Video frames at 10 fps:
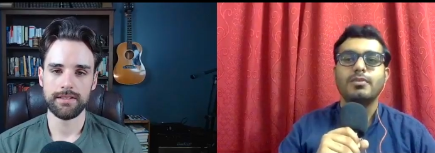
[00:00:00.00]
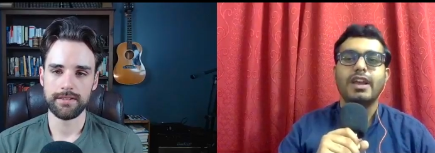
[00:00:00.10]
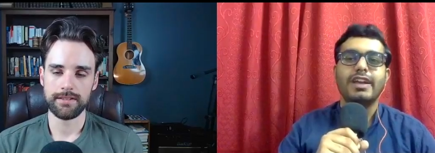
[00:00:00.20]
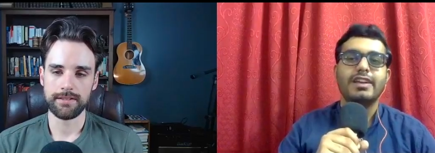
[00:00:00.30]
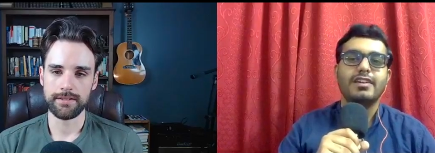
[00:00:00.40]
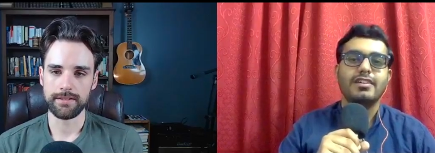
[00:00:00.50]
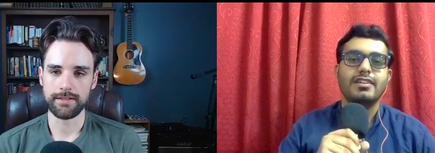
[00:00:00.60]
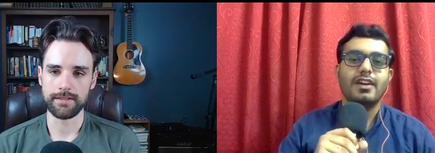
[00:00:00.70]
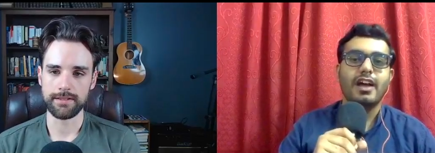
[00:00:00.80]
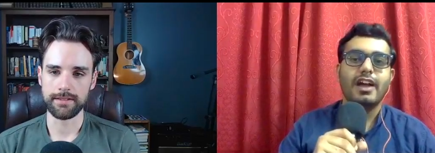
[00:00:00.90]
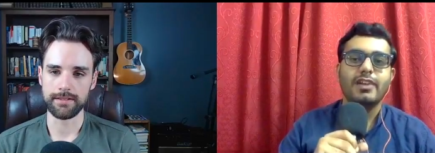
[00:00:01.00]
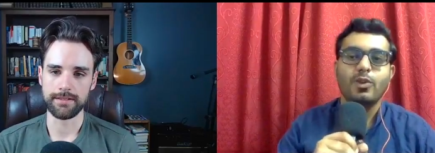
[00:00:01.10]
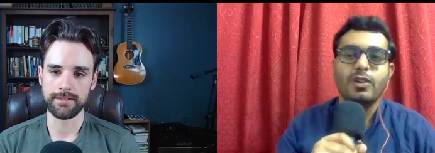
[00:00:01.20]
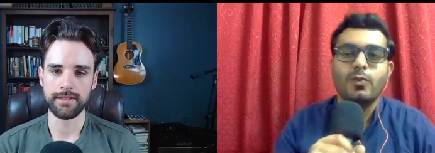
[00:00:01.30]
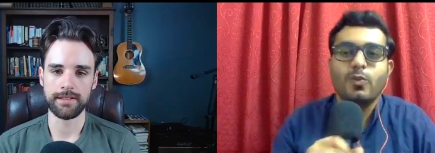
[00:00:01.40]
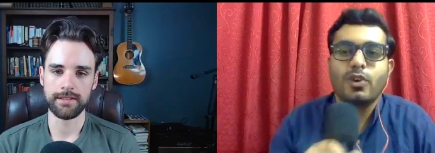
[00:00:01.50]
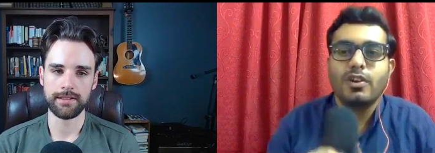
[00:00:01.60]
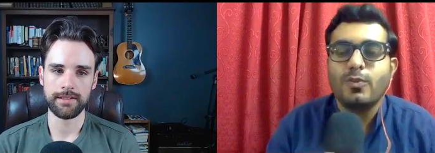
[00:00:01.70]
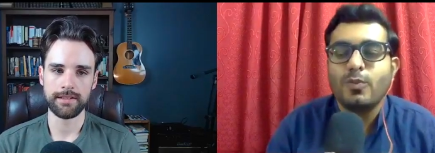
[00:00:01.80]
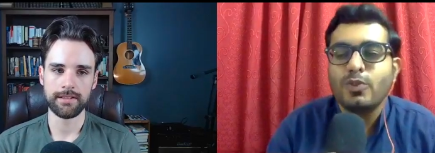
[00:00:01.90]
Speaker 1: like, and what
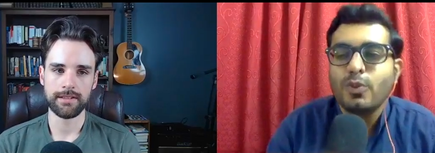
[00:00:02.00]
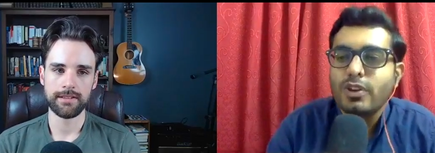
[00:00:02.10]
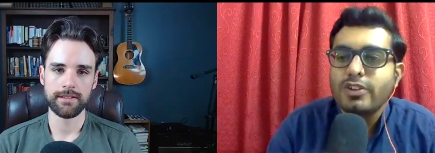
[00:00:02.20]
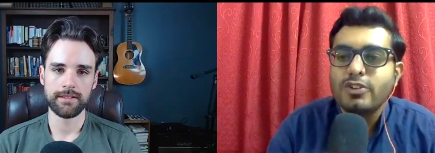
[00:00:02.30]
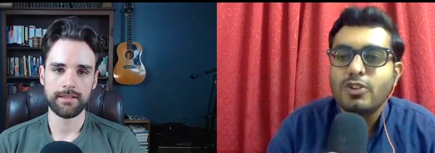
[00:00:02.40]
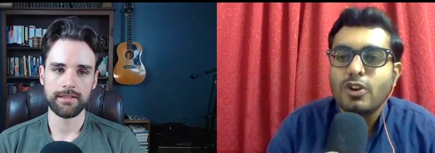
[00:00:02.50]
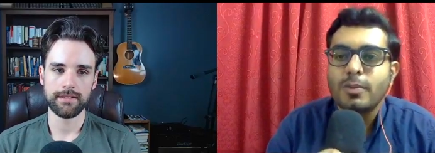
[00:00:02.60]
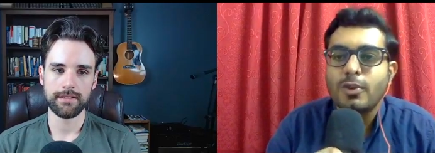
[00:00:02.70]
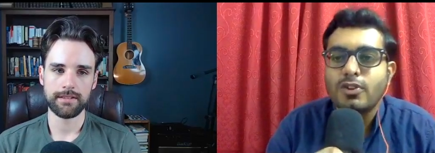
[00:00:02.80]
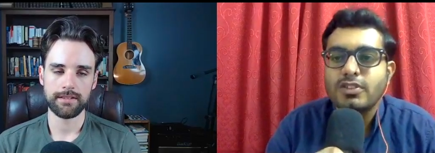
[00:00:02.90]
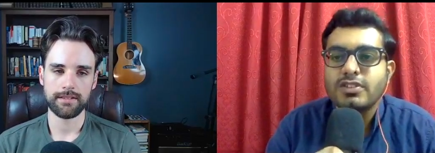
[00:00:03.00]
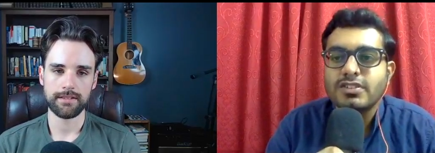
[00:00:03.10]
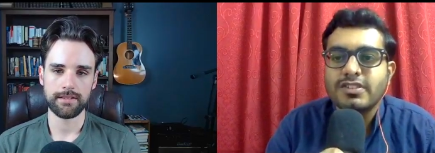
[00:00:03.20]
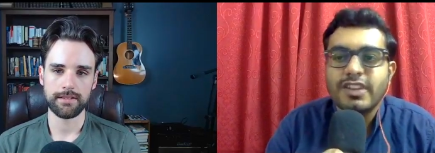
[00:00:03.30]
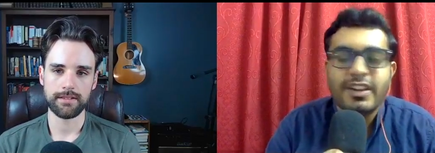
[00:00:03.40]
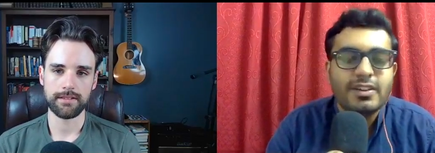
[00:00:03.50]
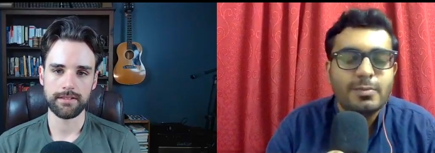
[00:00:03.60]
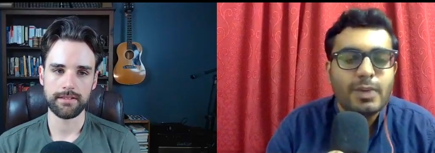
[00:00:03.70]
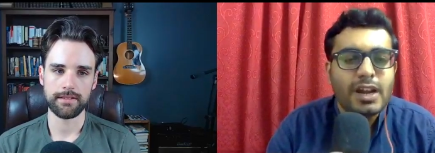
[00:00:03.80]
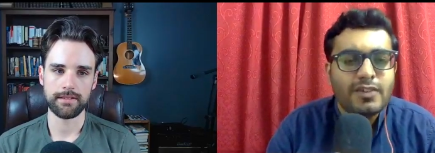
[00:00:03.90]
what you wanted to talk about the Cent
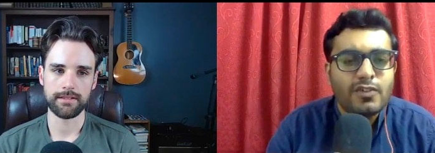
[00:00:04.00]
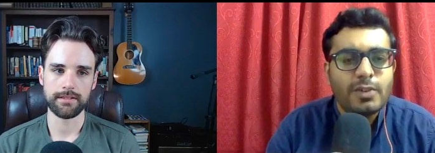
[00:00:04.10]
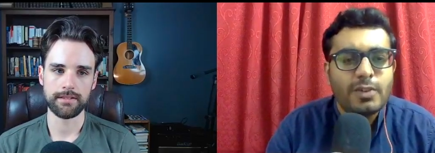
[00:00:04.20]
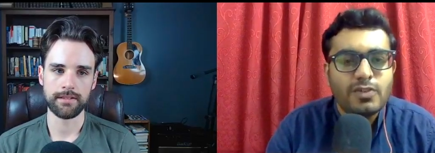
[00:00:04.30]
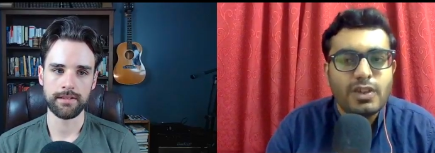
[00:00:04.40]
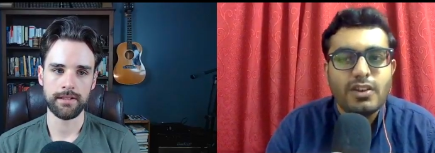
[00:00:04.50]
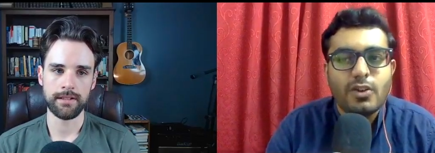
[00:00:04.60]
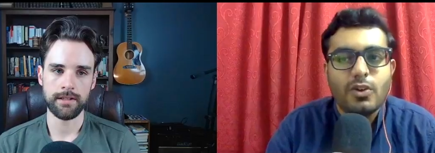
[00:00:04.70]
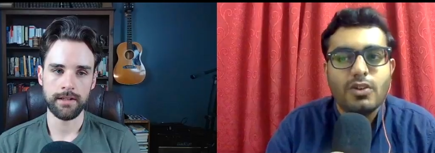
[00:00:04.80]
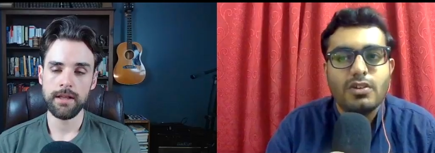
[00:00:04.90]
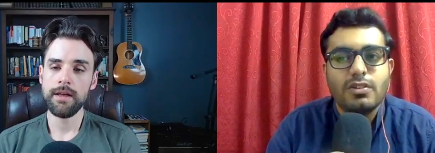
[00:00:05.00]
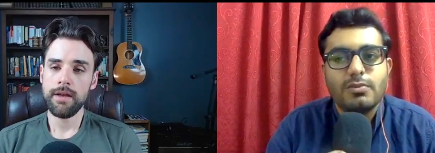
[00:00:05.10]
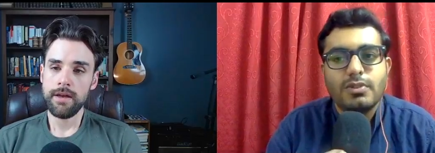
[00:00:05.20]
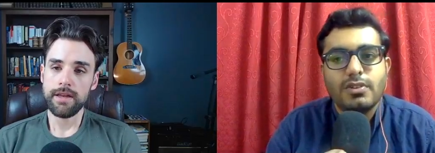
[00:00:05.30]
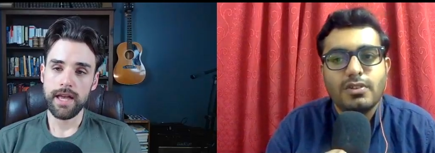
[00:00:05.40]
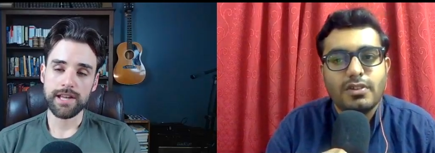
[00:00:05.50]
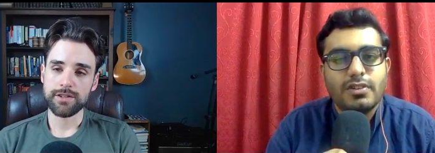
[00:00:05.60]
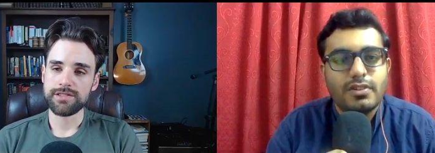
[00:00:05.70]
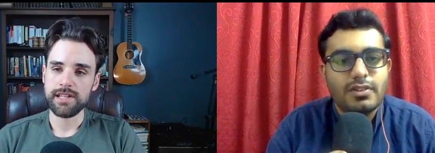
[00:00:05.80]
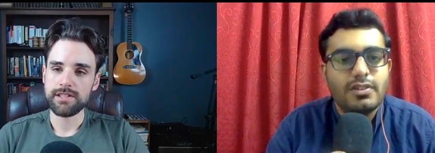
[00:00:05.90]
platform as well on?
Speaker 2: Yeah.
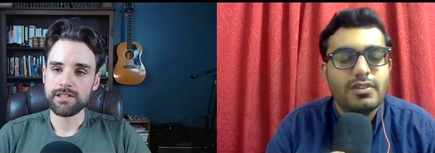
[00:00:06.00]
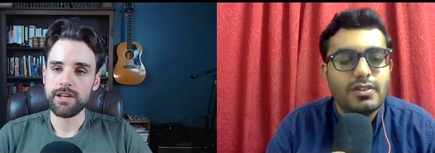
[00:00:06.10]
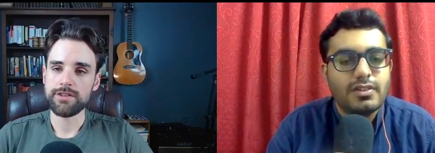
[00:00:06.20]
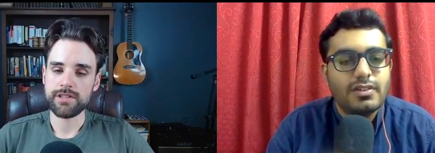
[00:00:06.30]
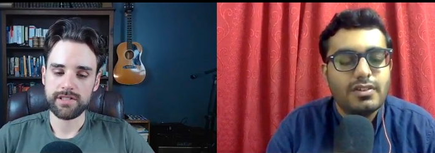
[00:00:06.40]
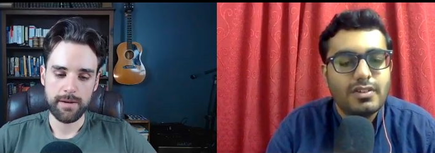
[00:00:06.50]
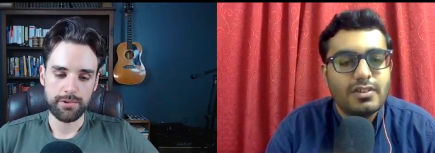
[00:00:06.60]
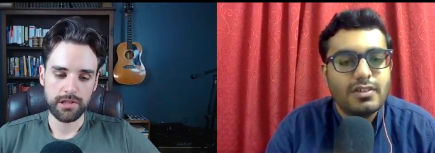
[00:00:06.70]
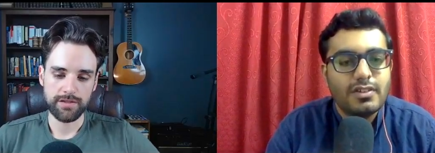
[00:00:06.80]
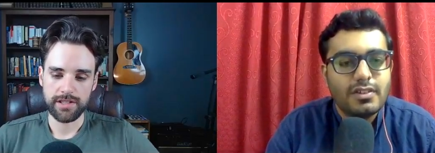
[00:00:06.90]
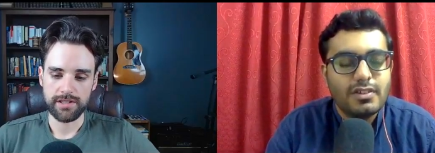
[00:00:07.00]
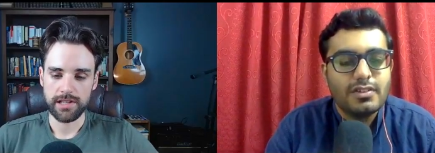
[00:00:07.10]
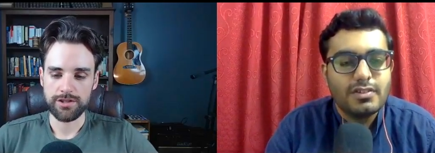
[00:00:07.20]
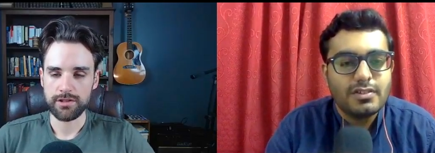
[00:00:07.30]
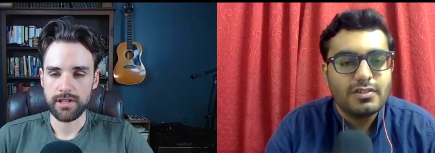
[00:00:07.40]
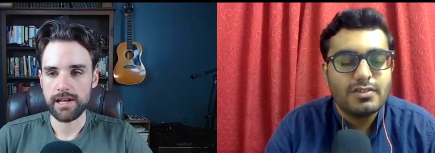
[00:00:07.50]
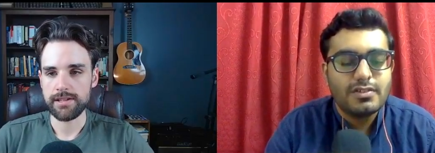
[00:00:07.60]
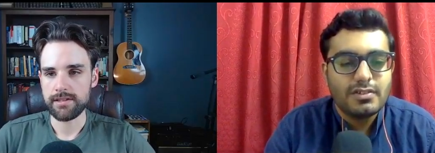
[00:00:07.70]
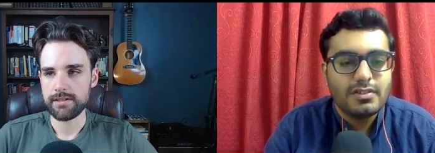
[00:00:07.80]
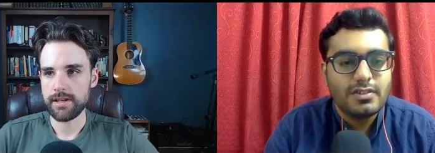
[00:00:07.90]
So Cent's another example of
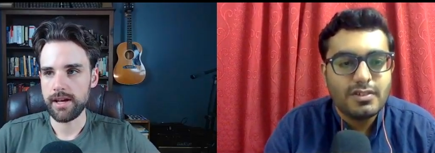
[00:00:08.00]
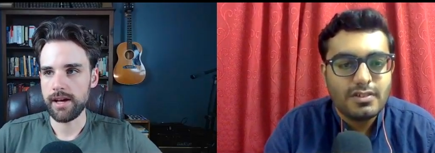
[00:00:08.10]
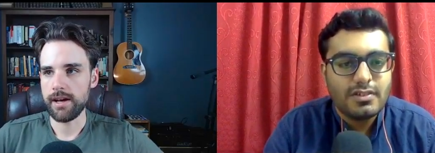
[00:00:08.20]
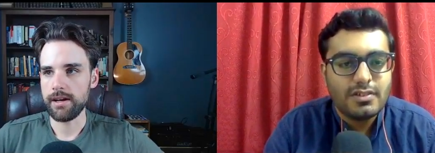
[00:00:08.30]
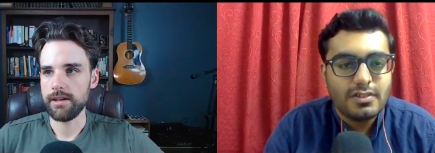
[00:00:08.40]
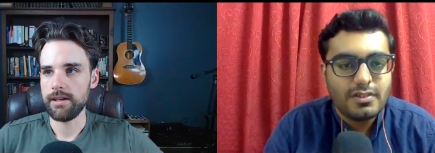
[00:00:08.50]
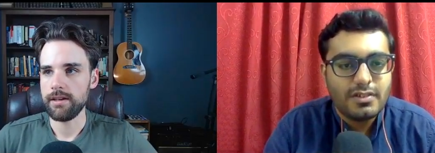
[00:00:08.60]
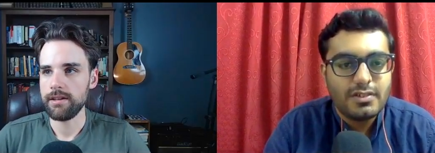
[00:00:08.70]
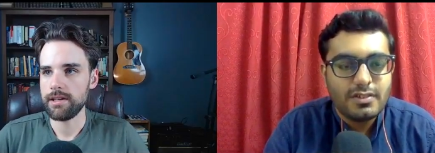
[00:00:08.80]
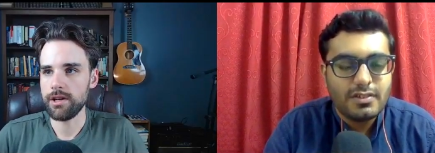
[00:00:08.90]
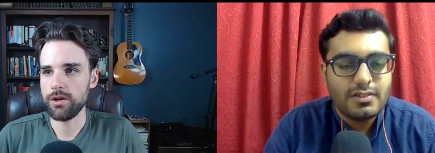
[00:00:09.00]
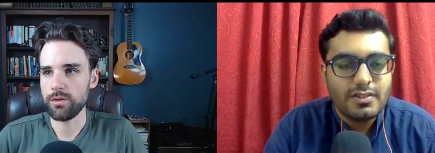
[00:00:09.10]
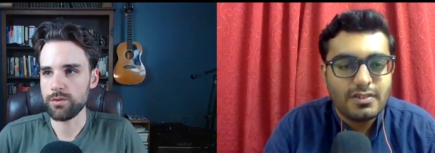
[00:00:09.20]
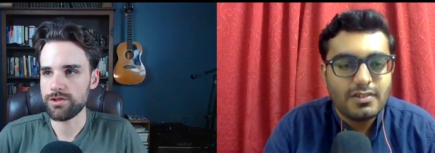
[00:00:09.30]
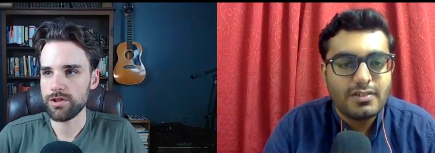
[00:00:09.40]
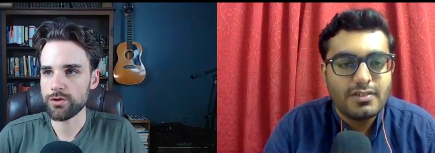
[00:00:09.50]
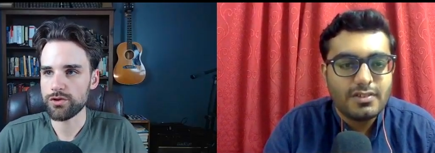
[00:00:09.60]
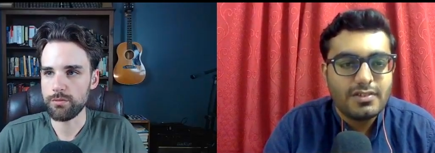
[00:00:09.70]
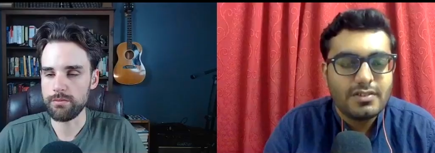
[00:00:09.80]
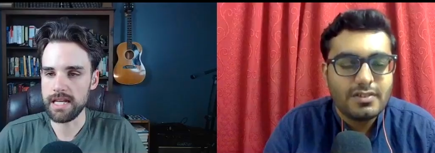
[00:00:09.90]
decentralized, uh, you know,
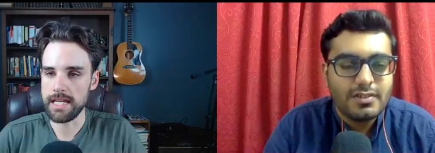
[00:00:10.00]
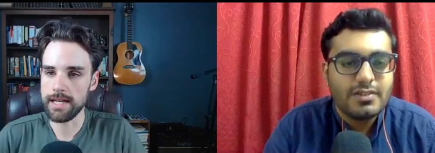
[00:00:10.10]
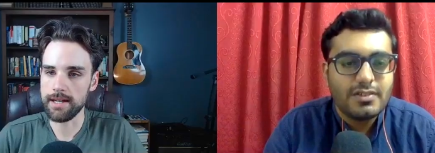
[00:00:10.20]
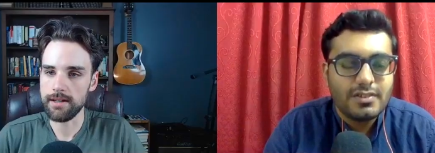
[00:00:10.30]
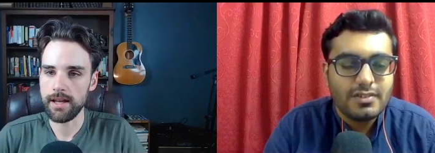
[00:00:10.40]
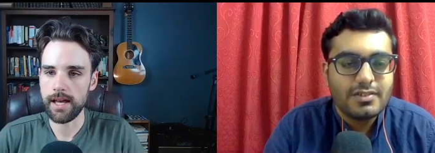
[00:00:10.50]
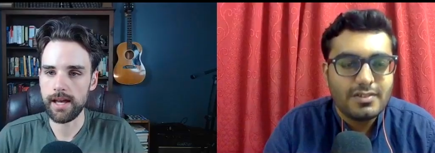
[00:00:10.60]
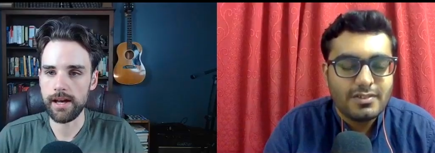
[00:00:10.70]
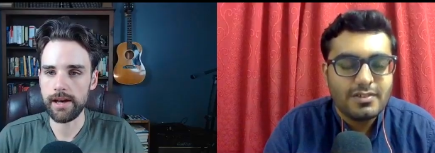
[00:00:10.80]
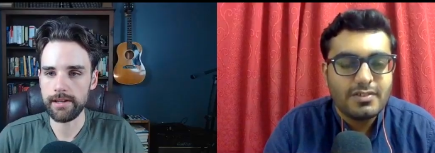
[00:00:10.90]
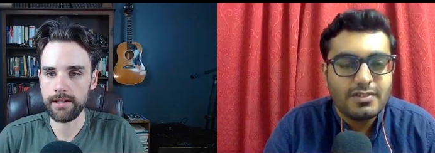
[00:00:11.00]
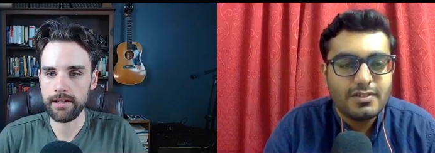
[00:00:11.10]
social media, and you